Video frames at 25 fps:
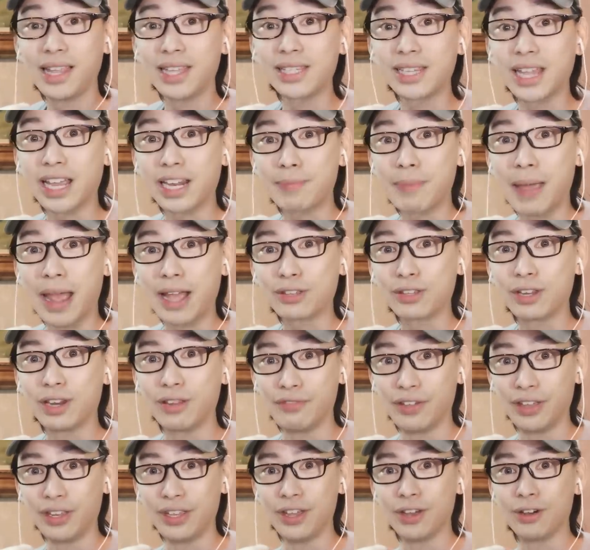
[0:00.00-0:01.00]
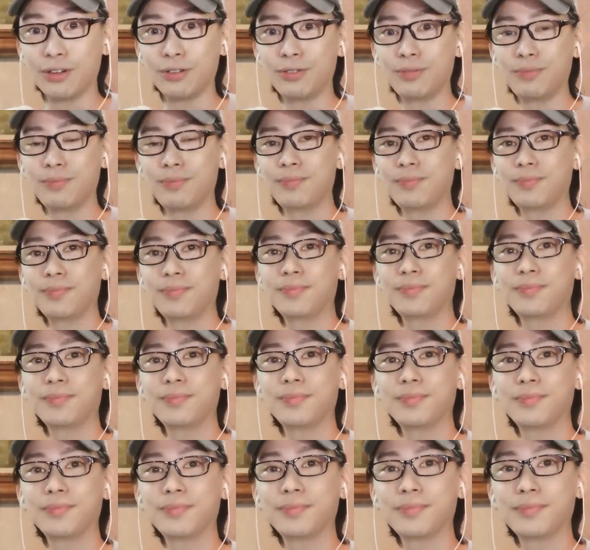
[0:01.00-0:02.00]
Let's get back to the video.
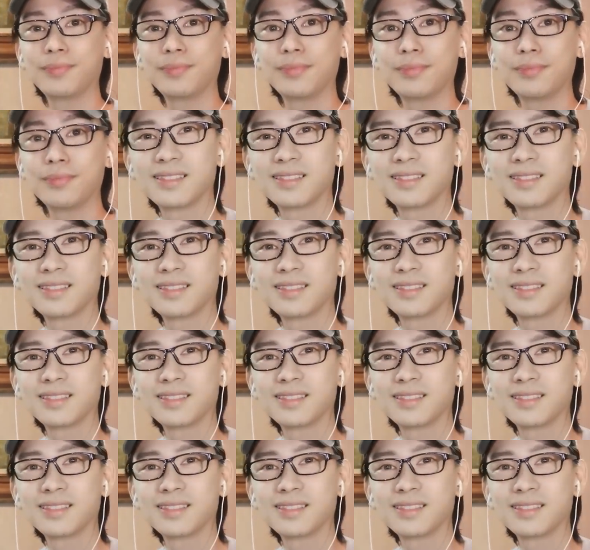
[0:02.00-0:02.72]
Yes!